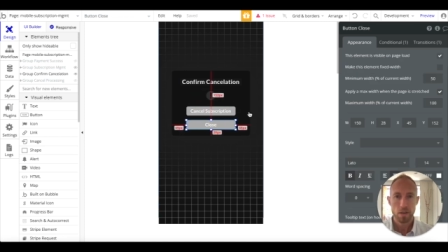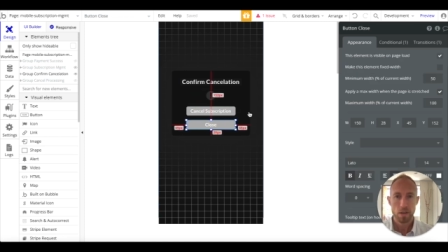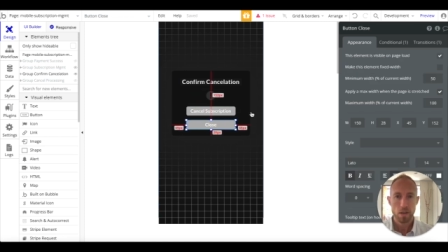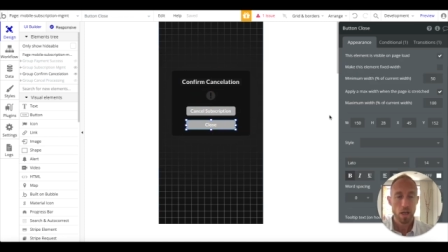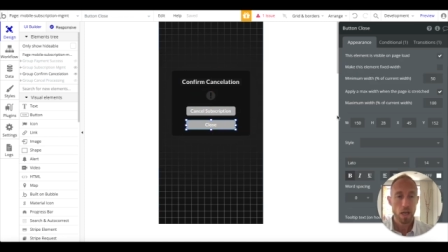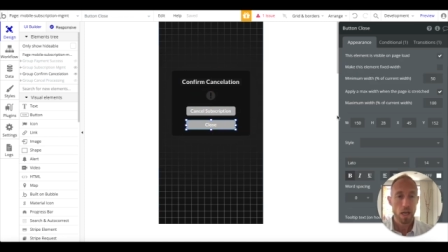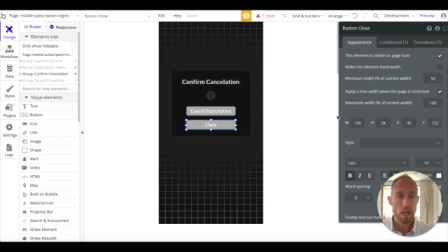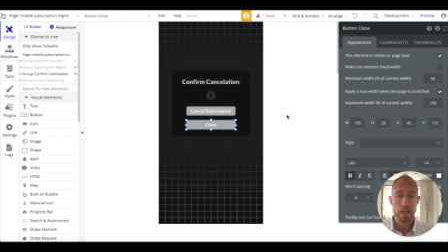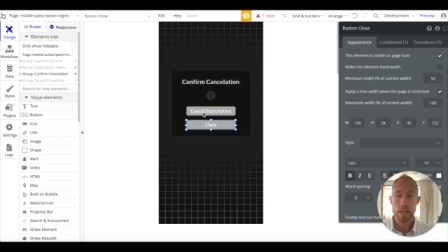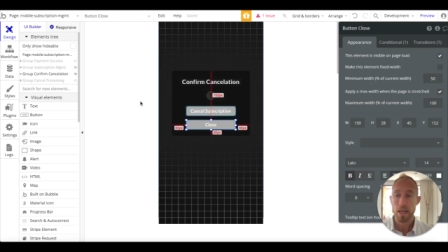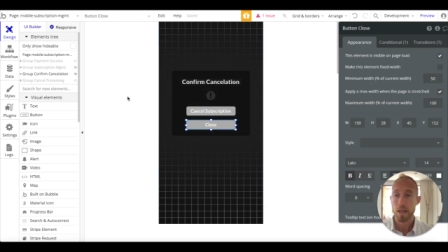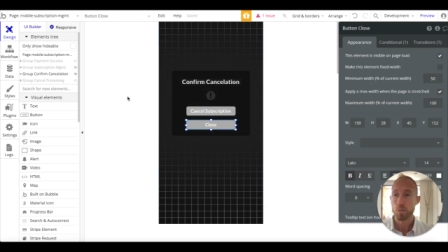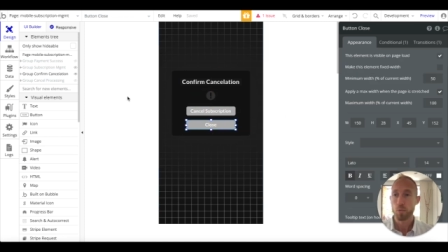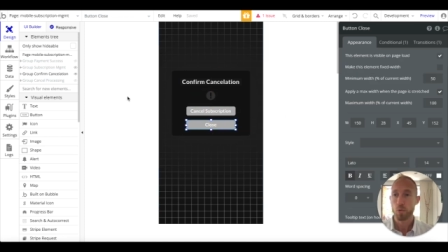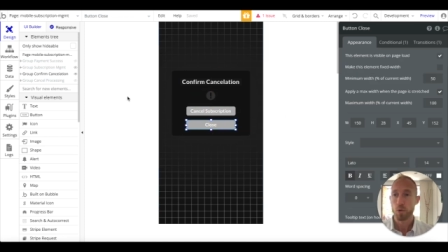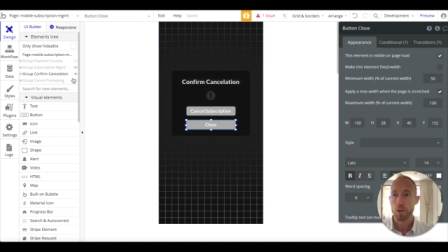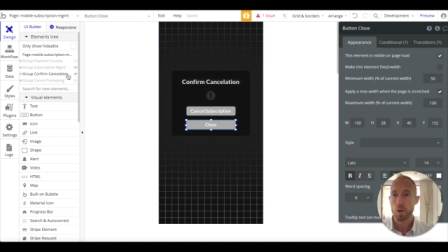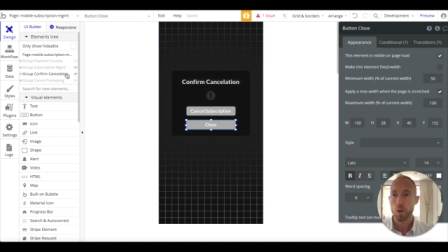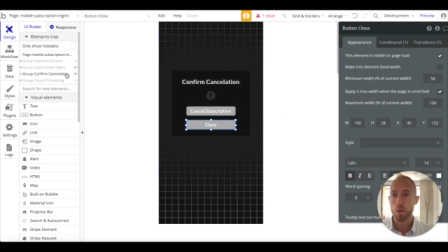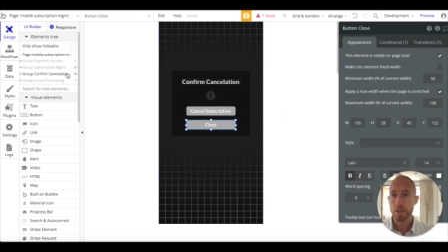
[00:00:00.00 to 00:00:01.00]
And then
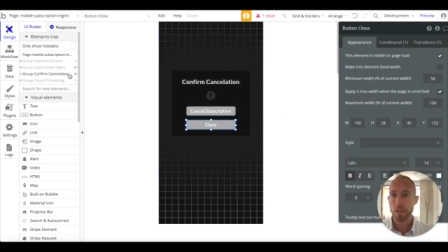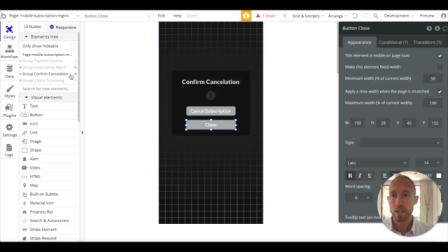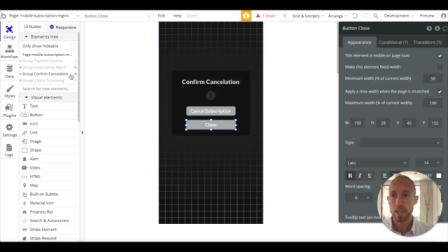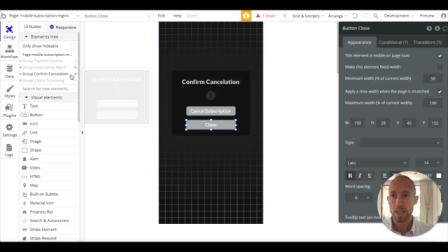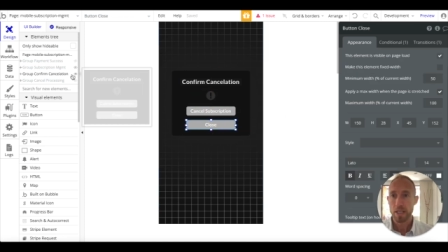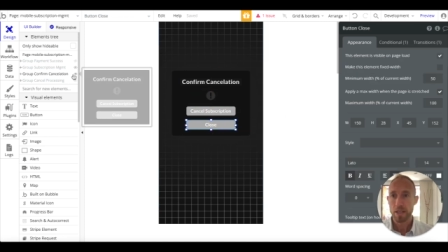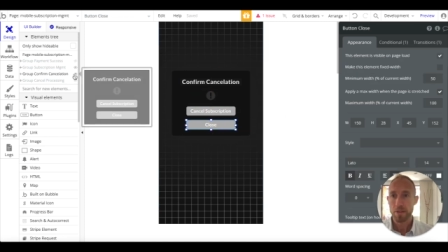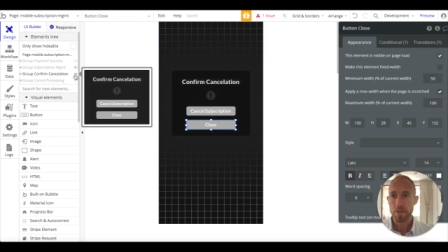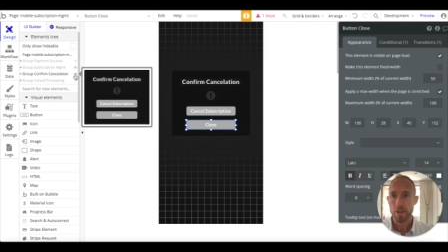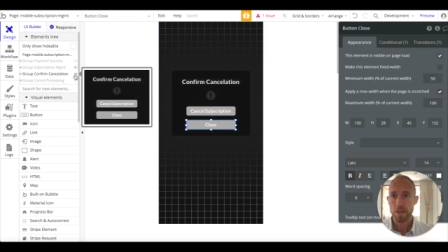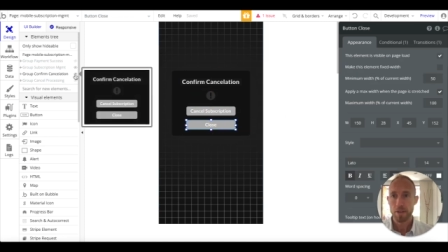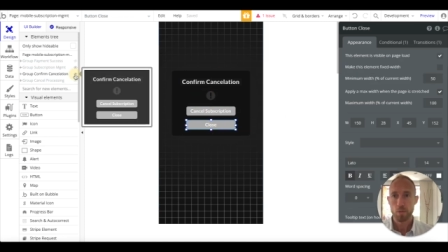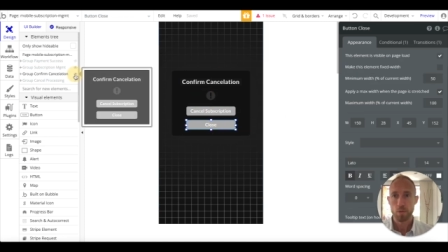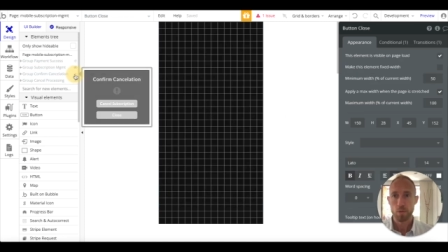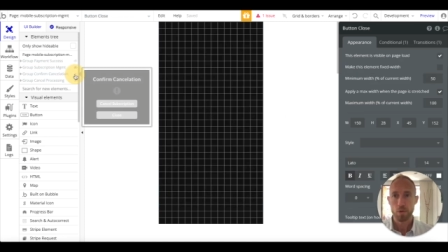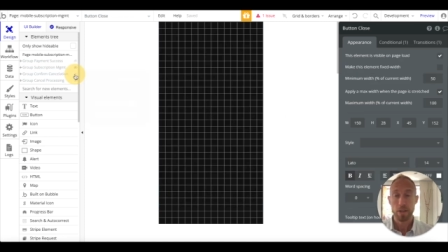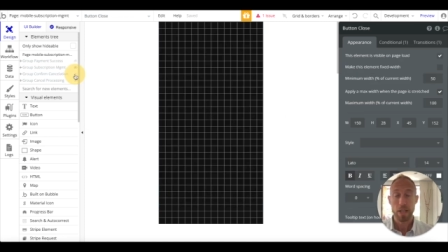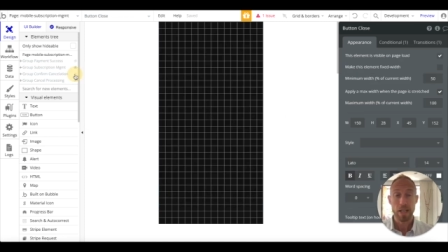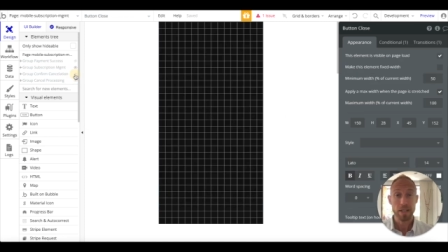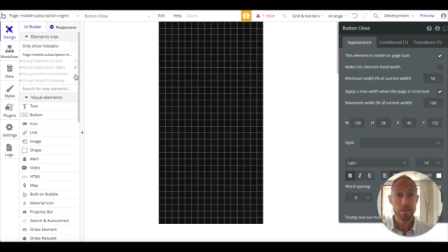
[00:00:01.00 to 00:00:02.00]
we're going to give this
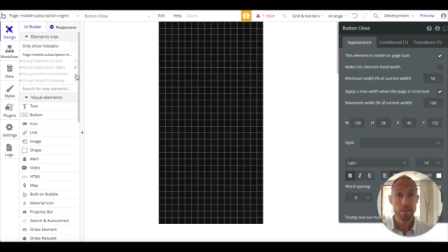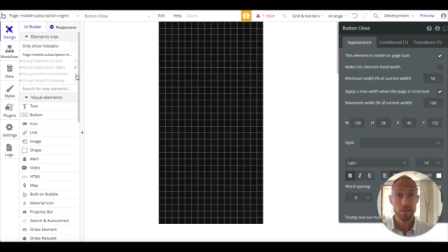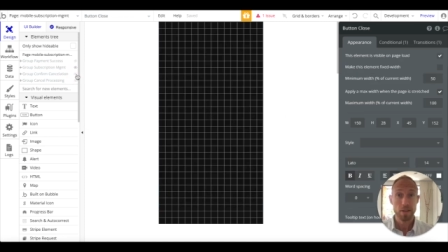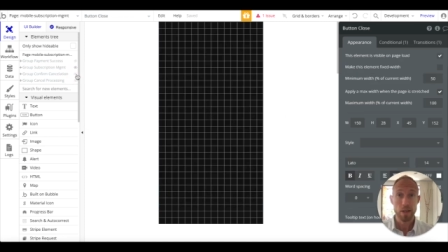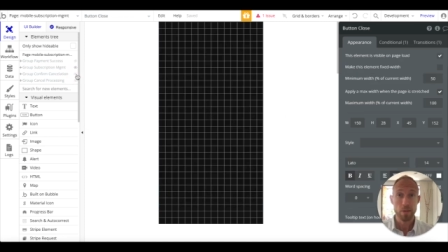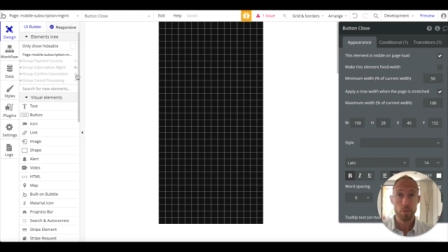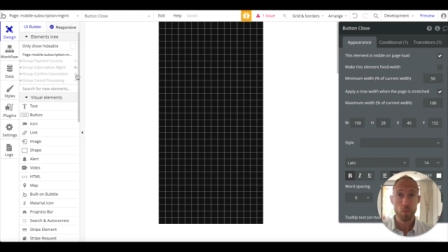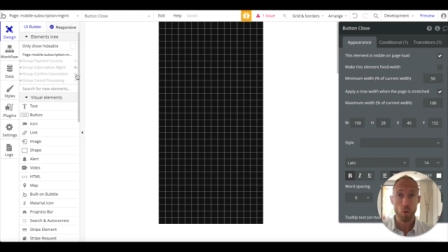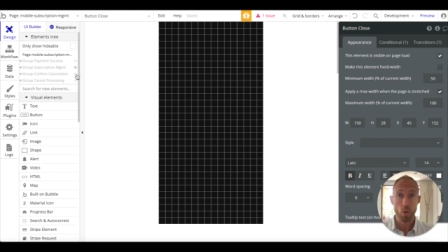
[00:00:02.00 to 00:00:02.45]
one that same